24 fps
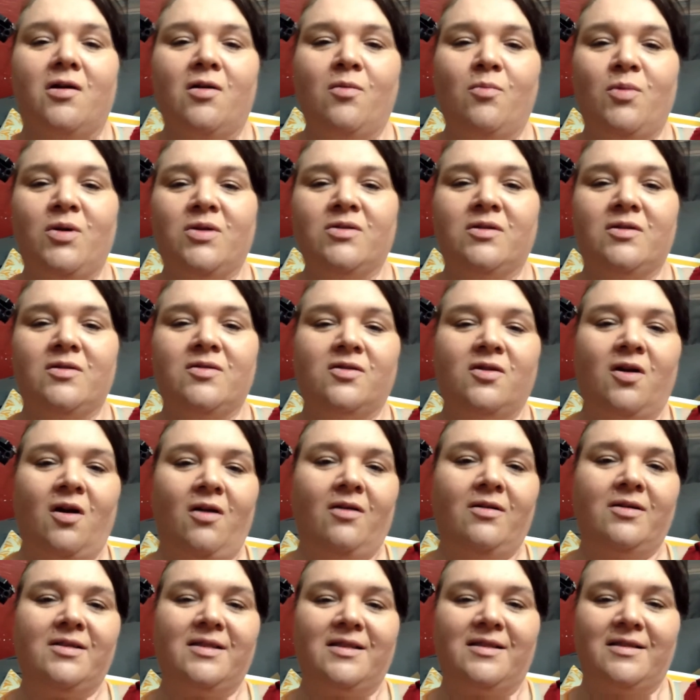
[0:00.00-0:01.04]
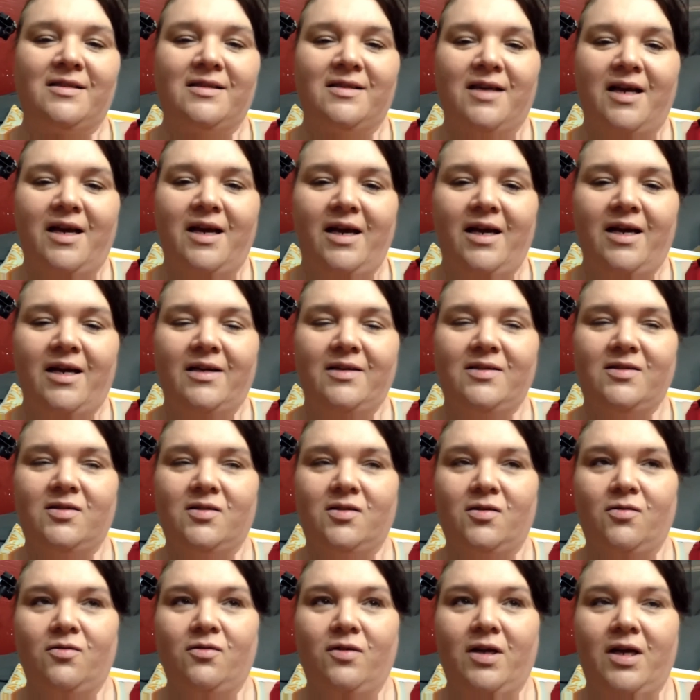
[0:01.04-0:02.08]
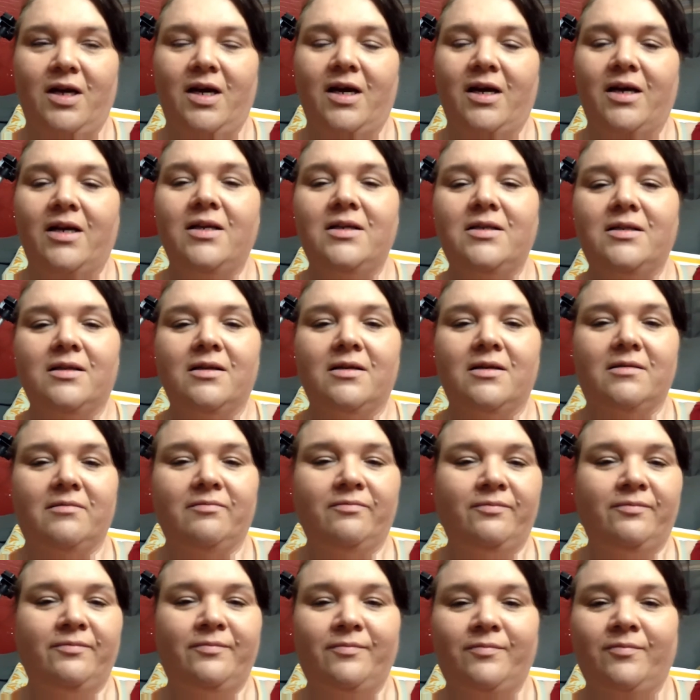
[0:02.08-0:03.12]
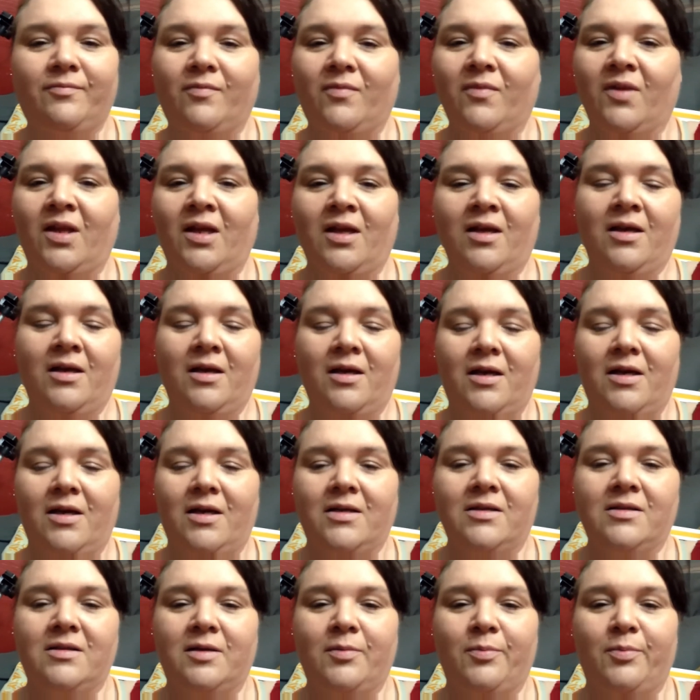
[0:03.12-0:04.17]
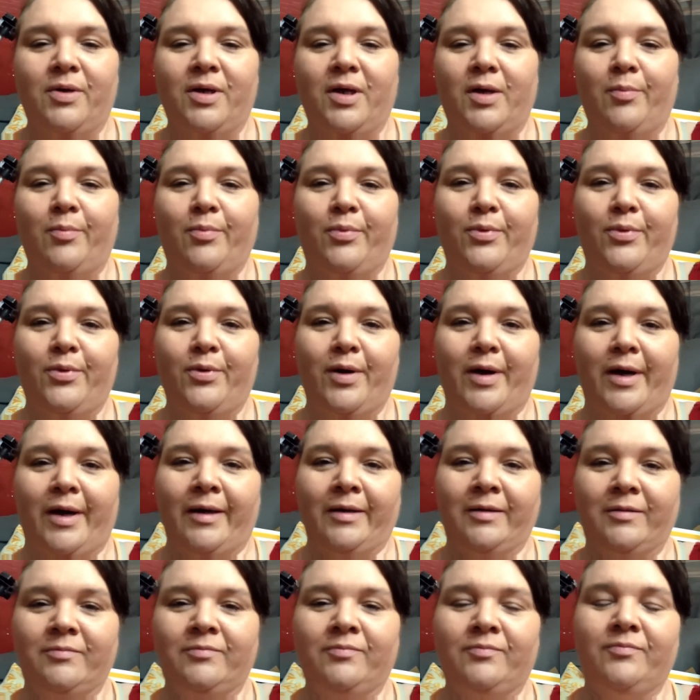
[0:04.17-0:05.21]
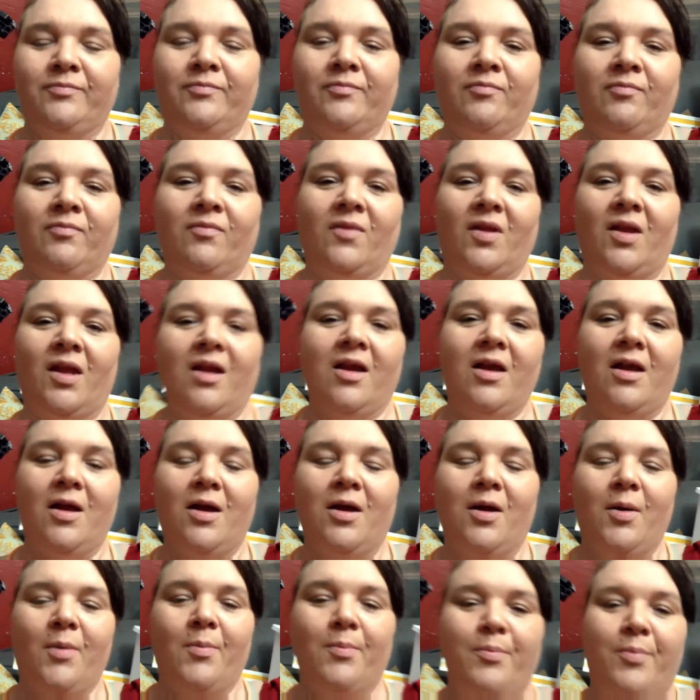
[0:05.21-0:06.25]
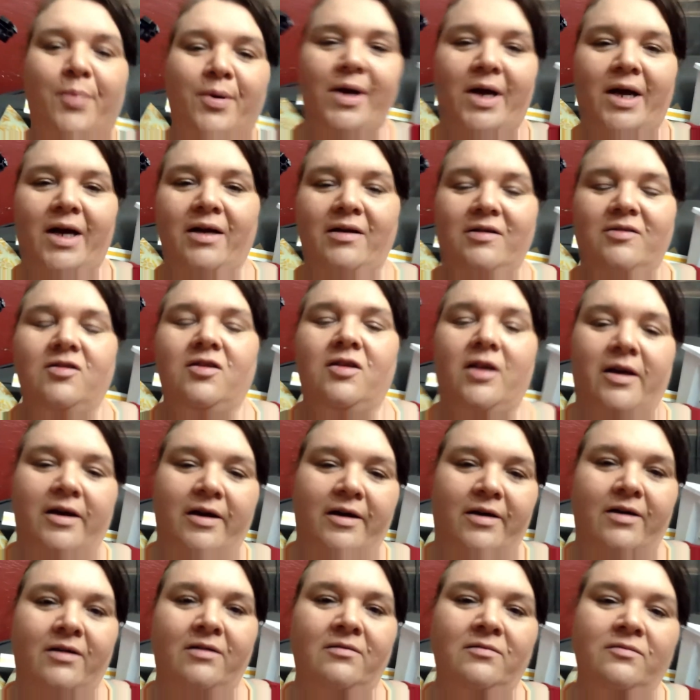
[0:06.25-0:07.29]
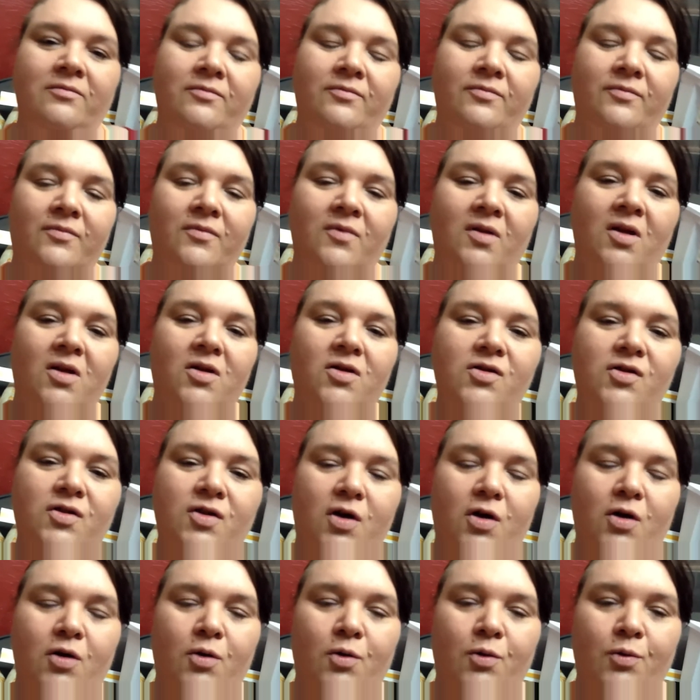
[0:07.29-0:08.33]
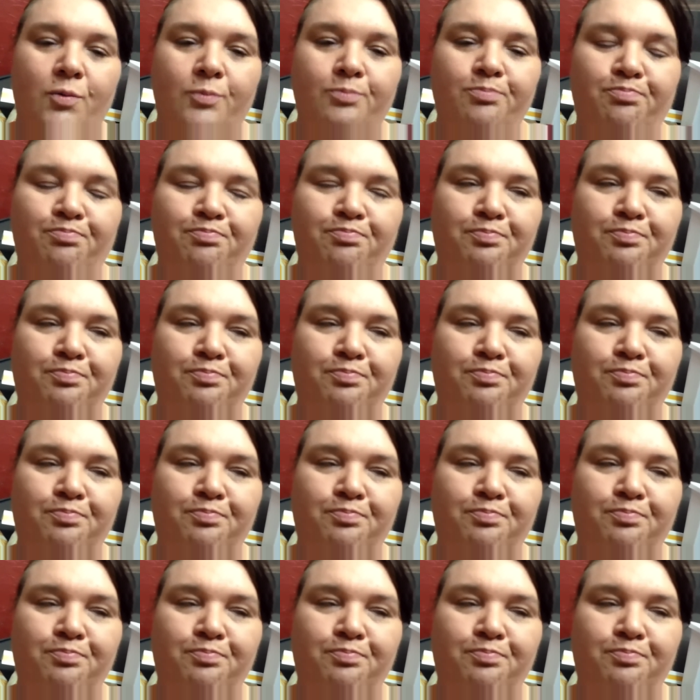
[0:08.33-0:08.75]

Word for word: almost as tall as his dad so yeah he's a he's a big boy but yeah so